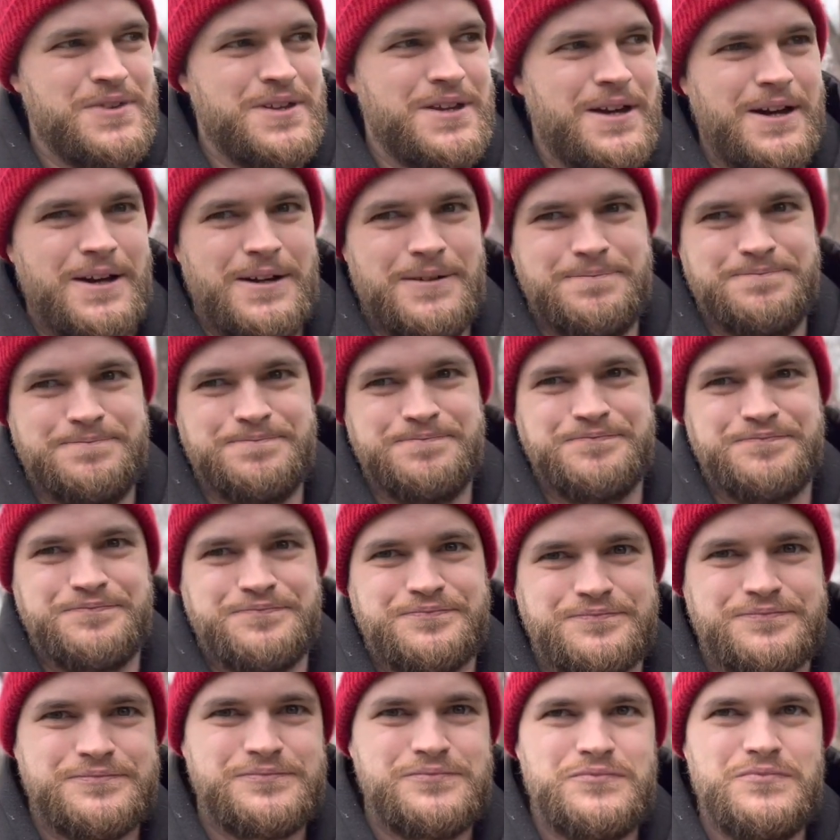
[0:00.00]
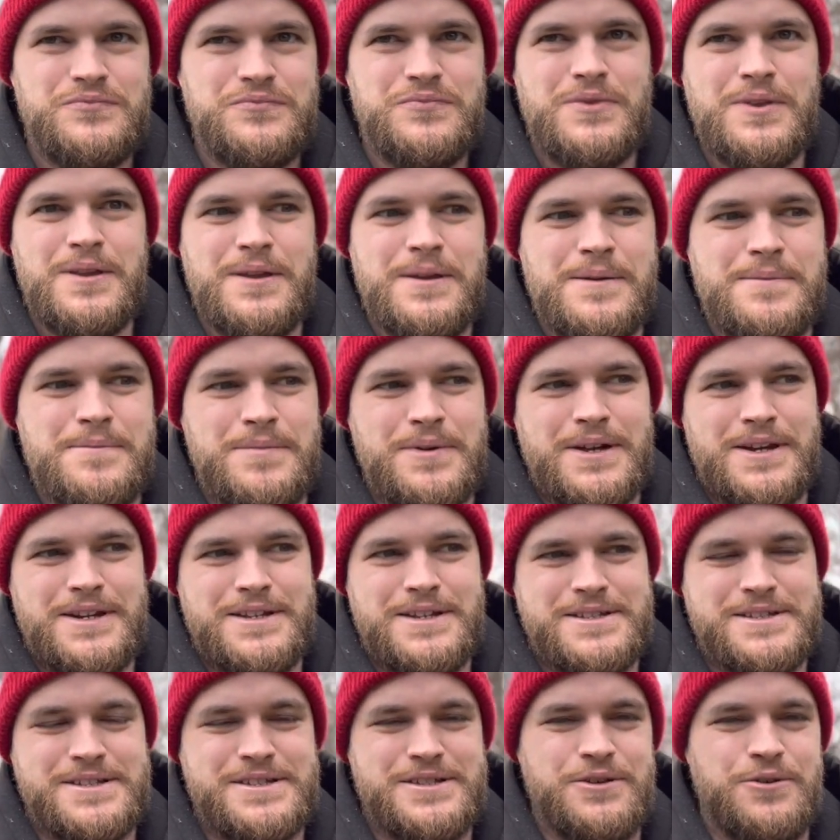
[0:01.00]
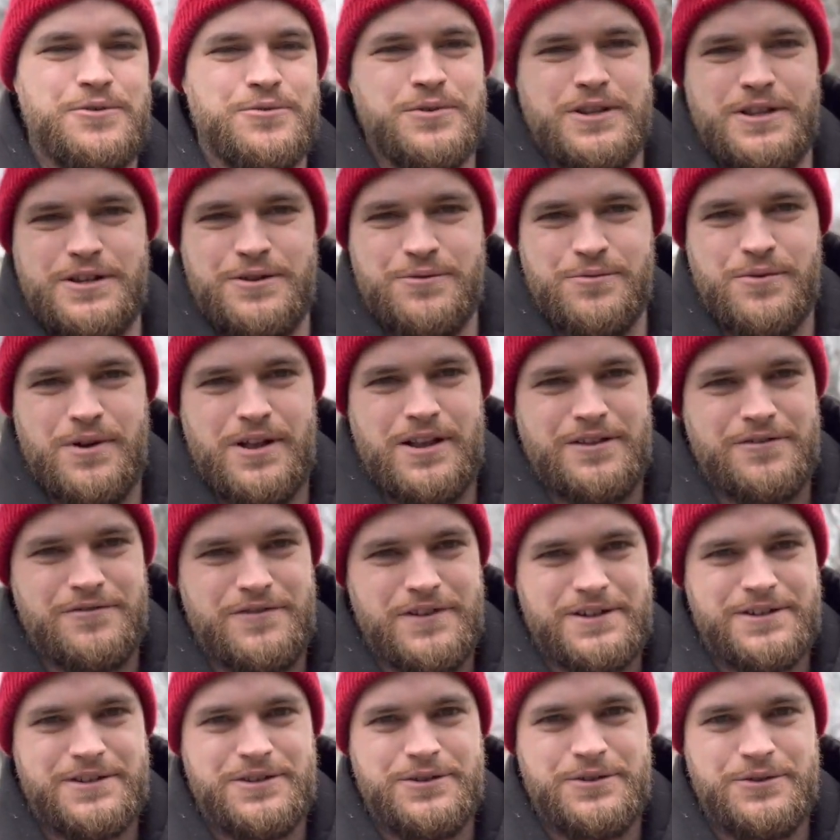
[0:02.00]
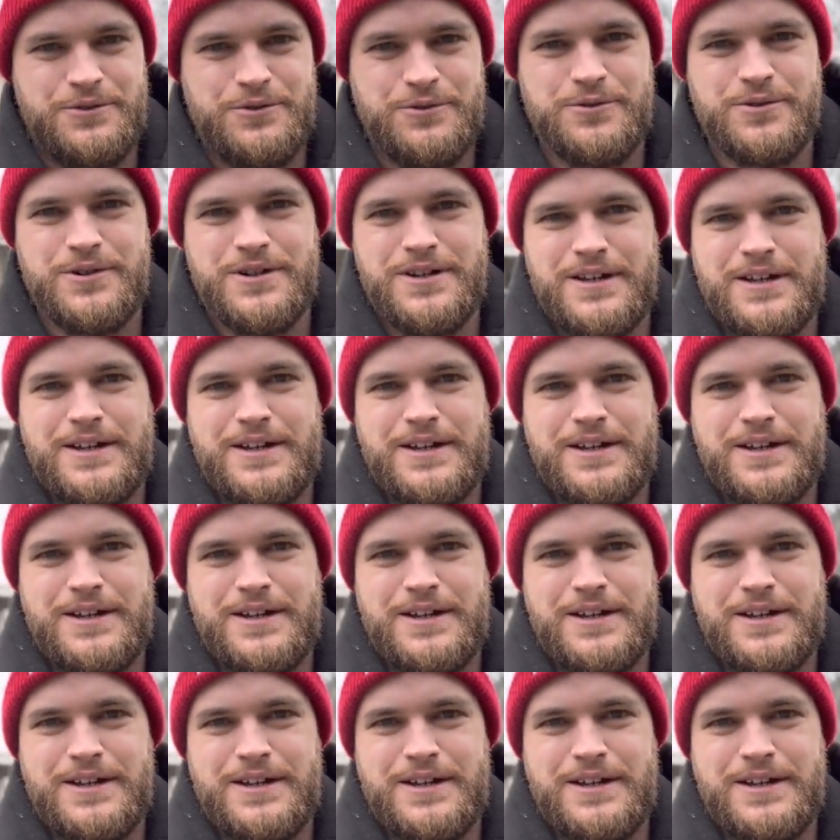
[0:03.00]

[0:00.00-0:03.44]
but it's still really relevant to,